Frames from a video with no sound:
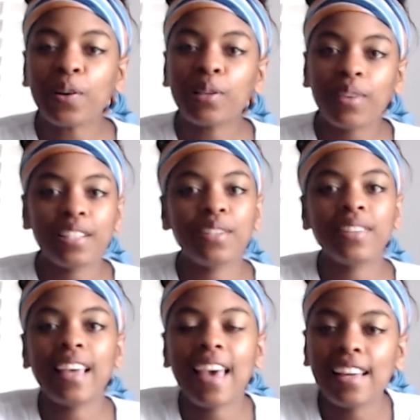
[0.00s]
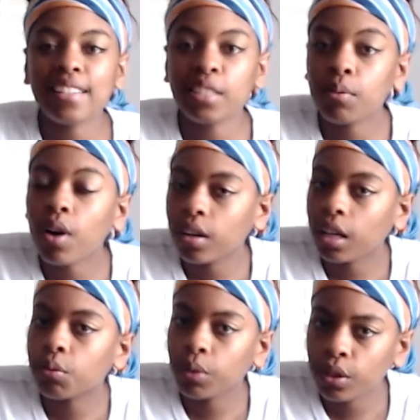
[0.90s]
the way to the end, you are a
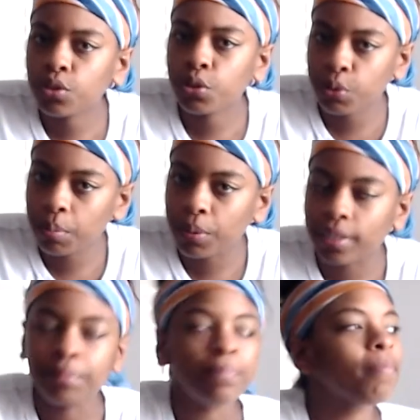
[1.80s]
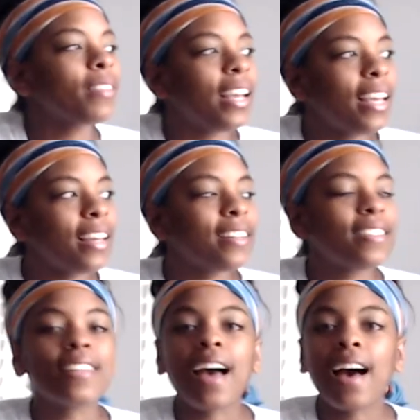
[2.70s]
real trooper.
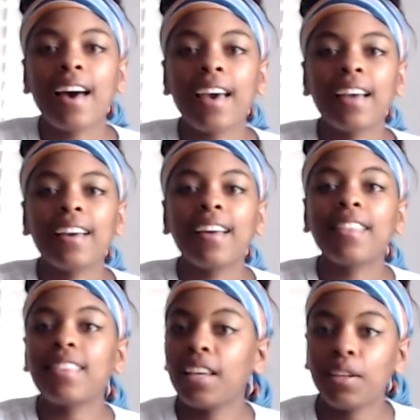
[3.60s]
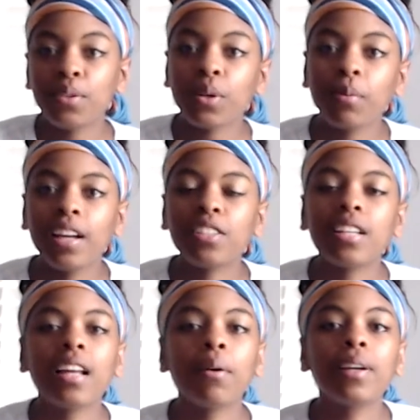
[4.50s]
And I thank you so much.
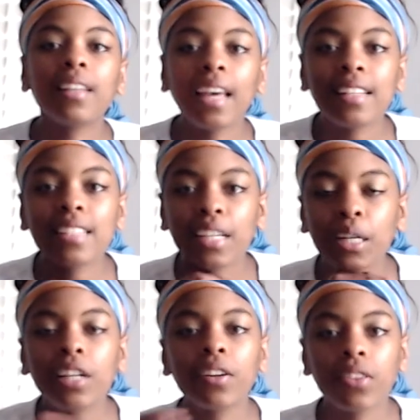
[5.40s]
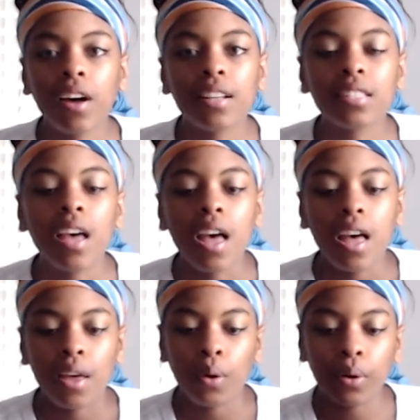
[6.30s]
And I would like to hear your thoughts.
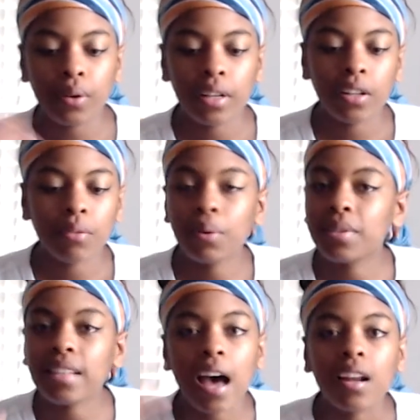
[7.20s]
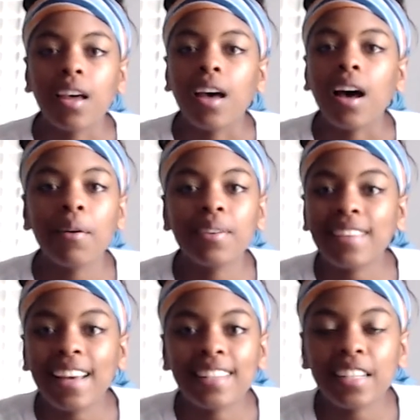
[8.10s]
What was that? I would
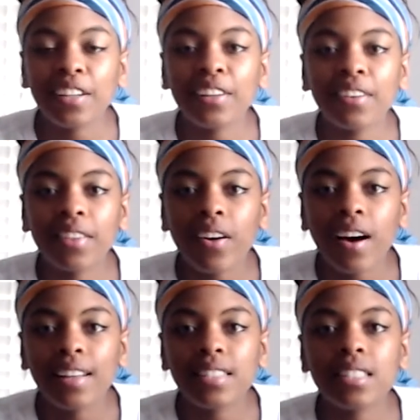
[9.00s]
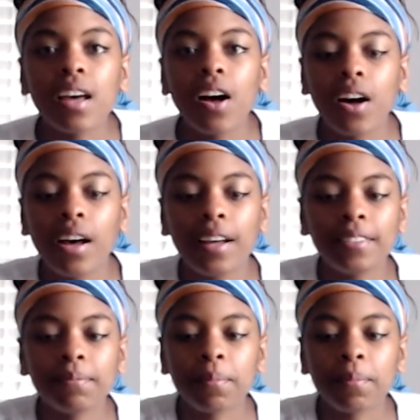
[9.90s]
like to hear your thoughts on